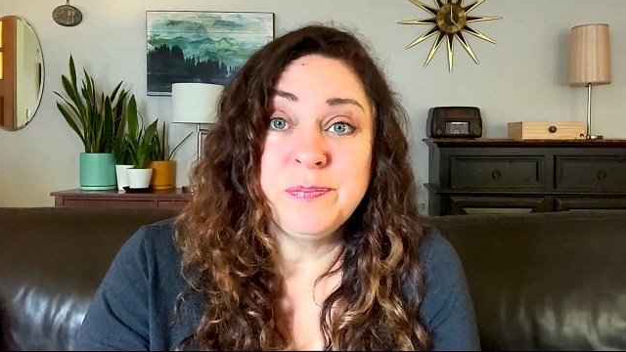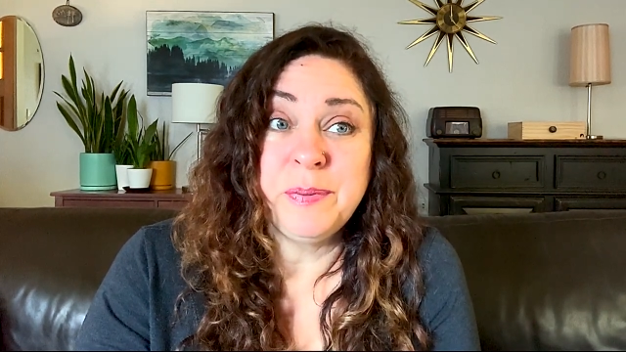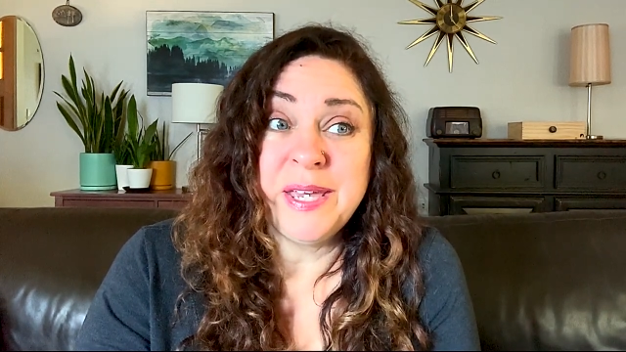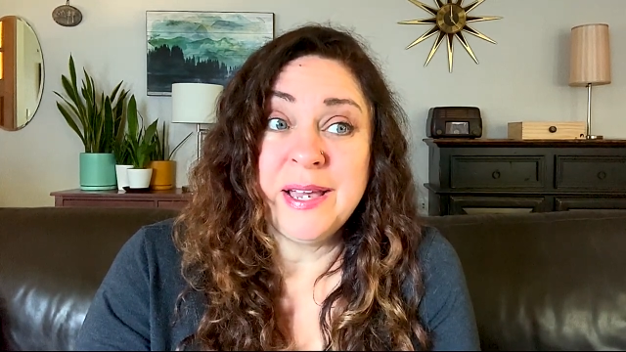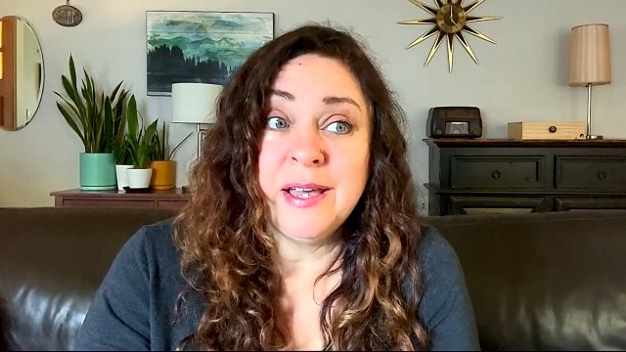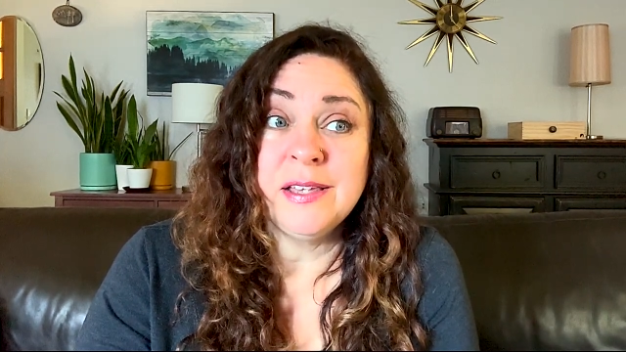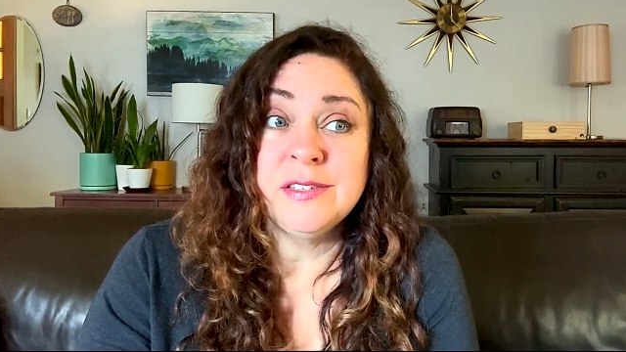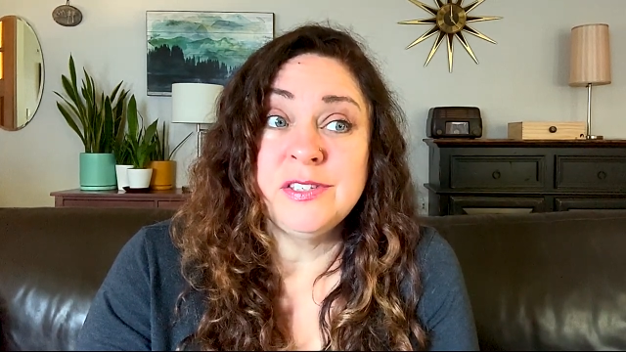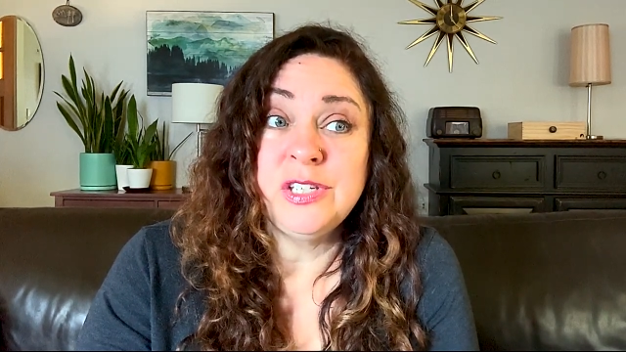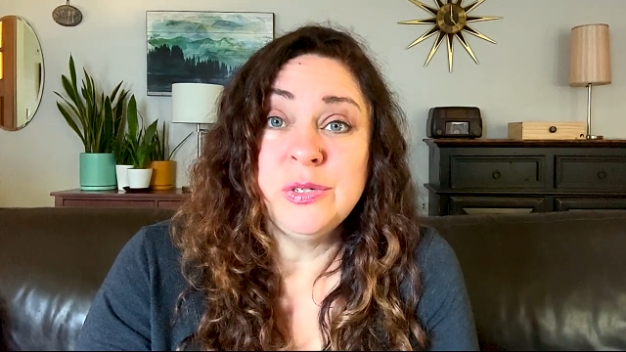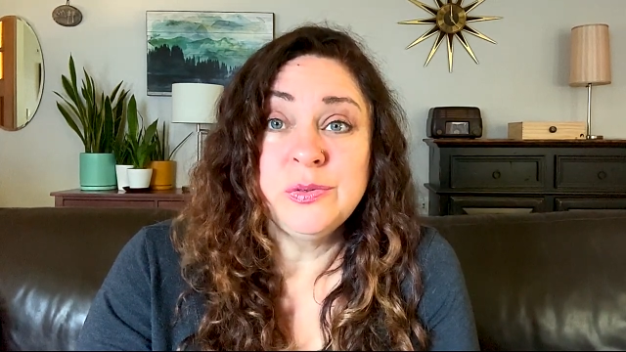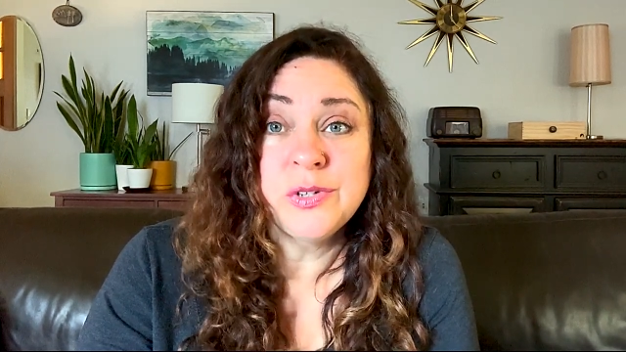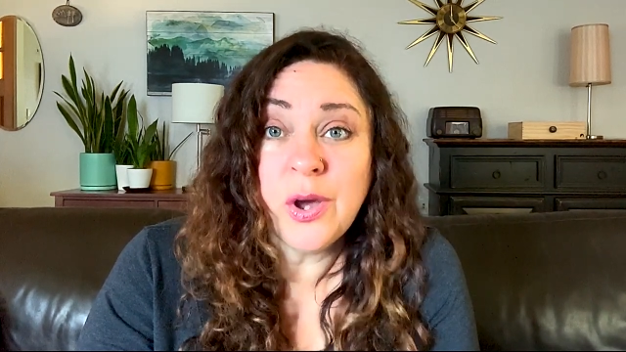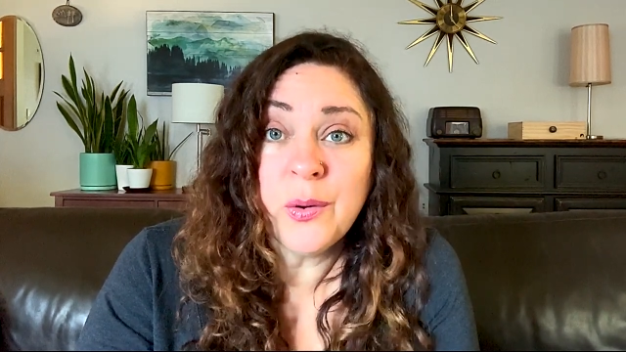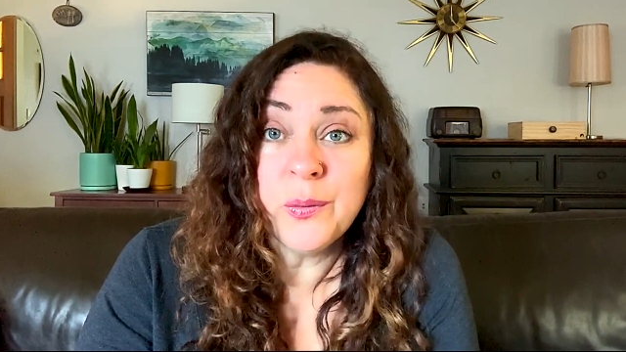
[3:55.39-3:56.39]
because
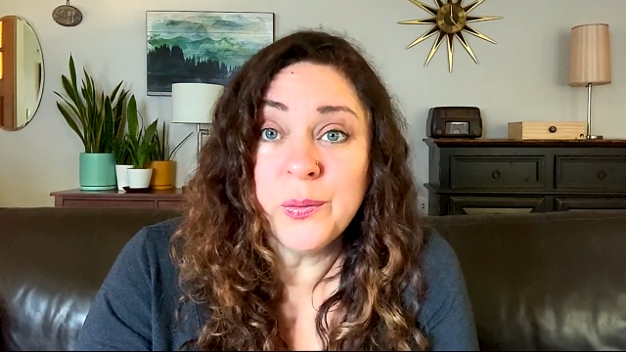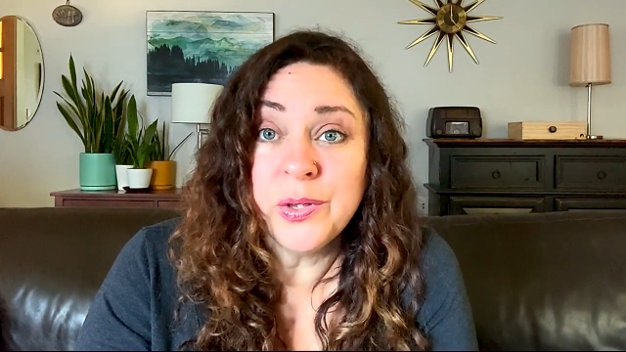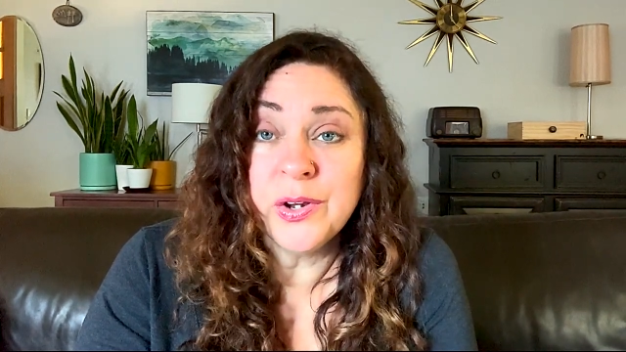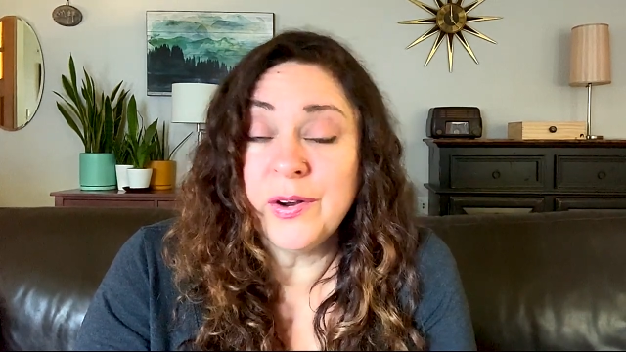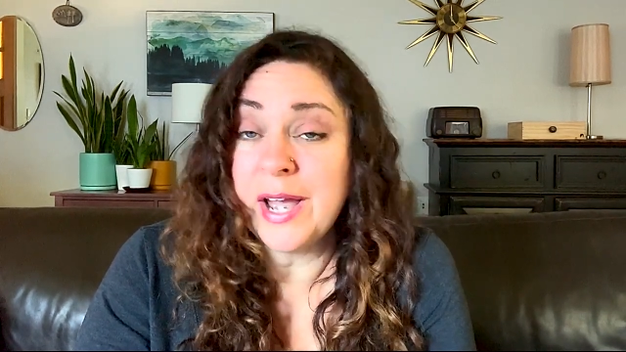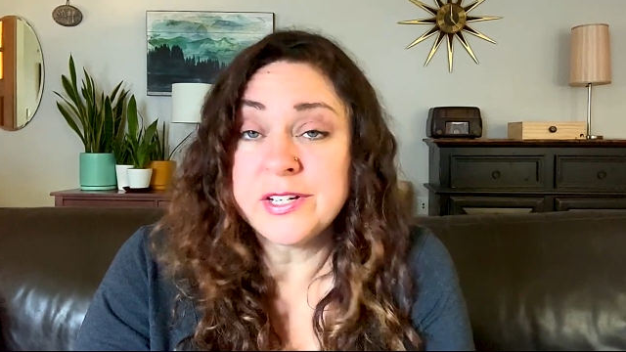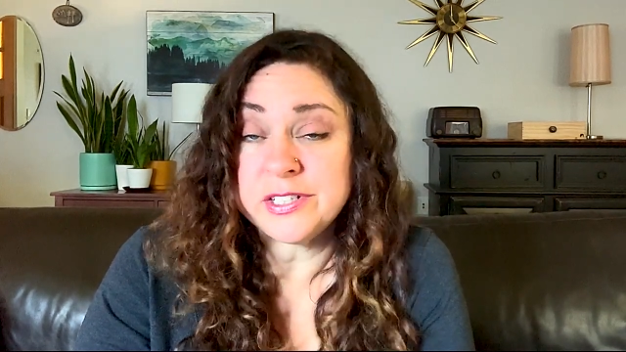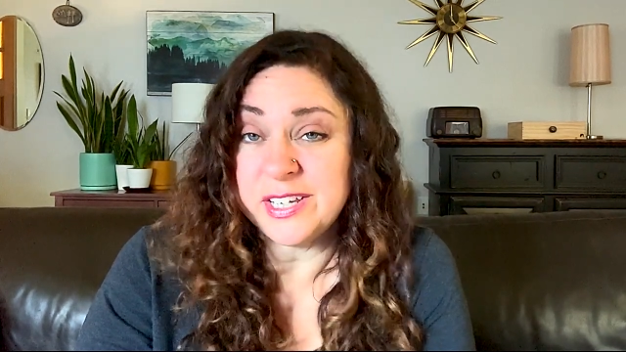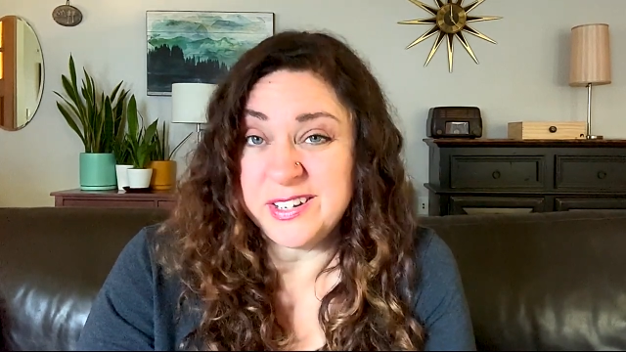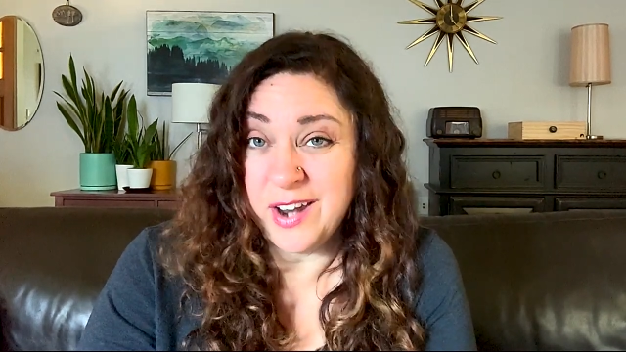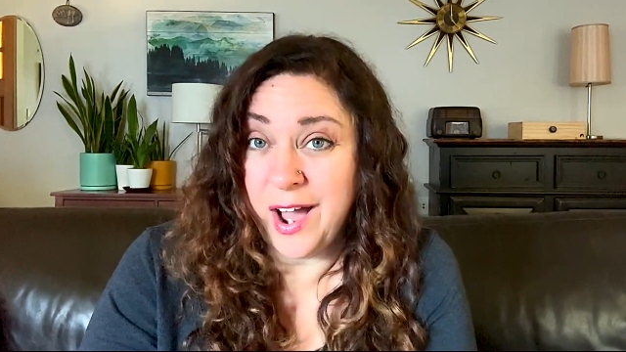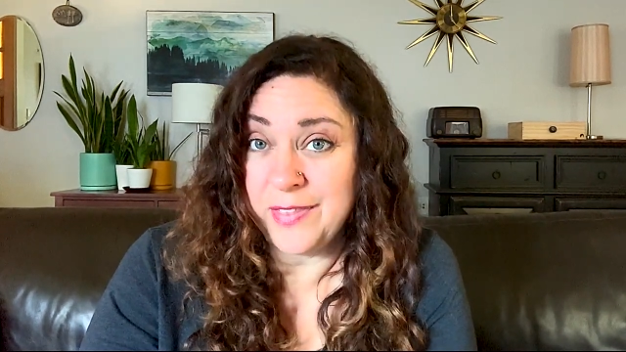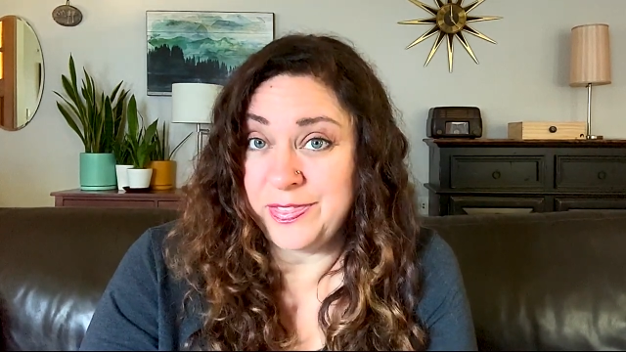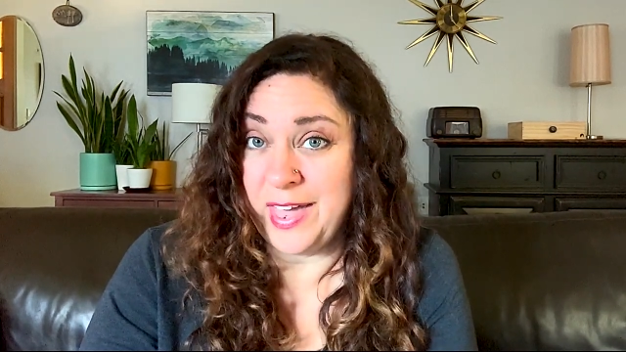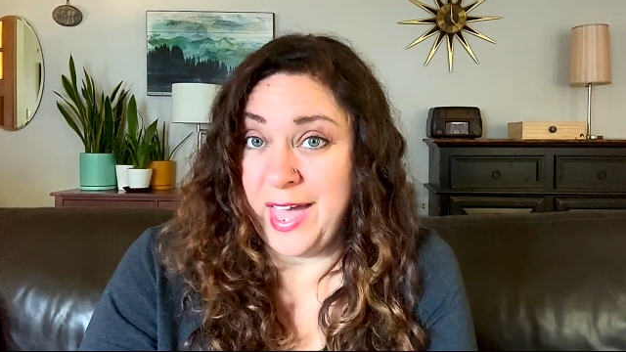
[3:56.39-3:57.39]
you know you're actually
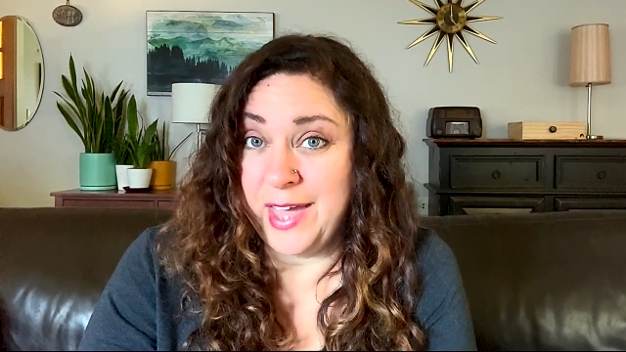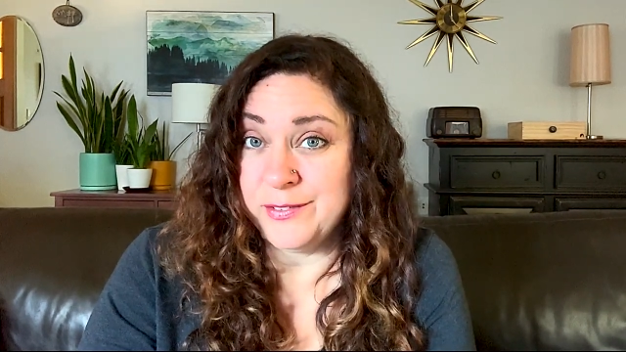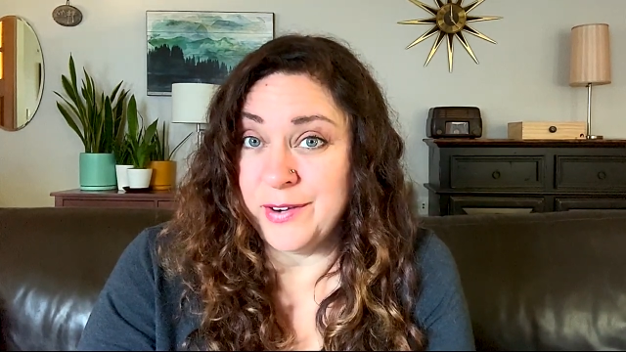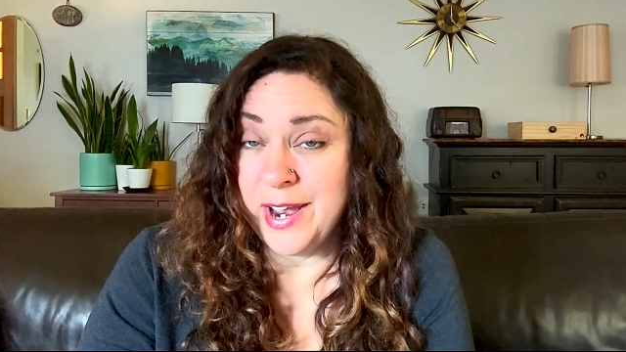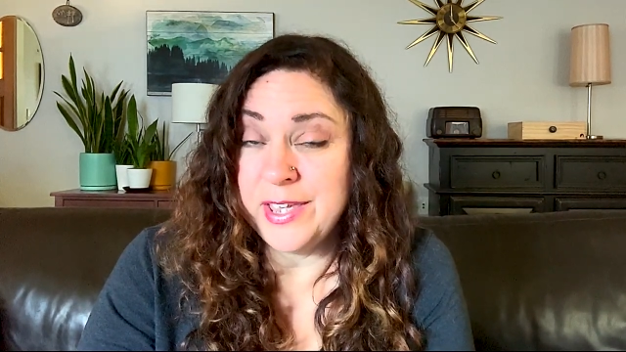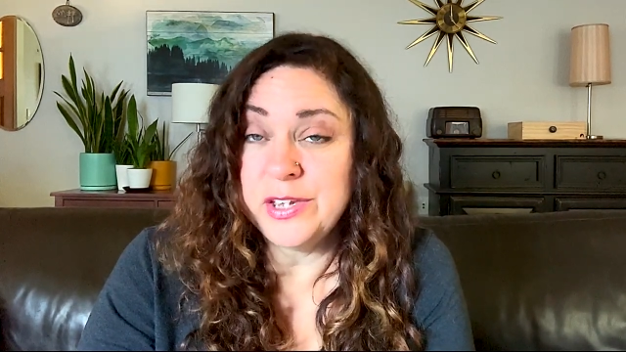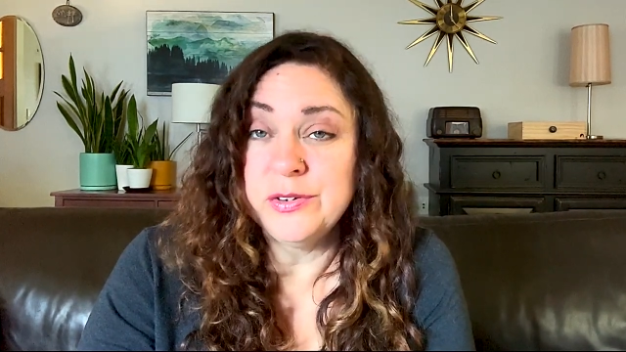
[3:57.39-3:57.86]
not that, right?